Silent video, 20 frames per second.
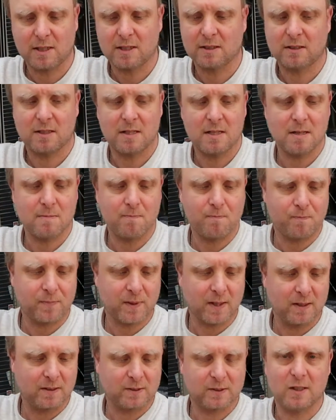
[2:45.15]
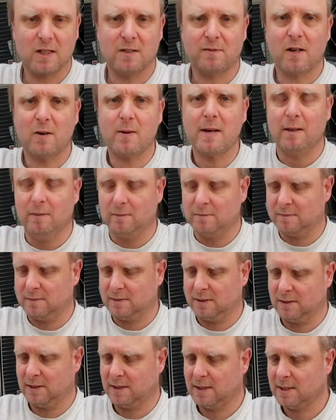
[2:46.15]
servo out
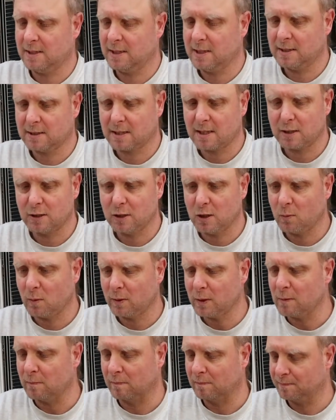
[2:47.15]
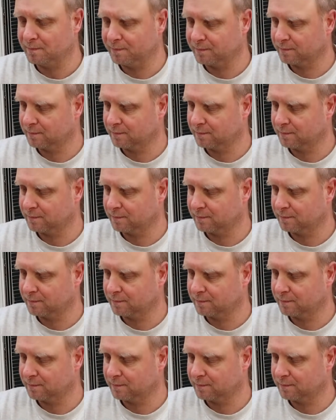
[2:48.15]
and then get the new one on.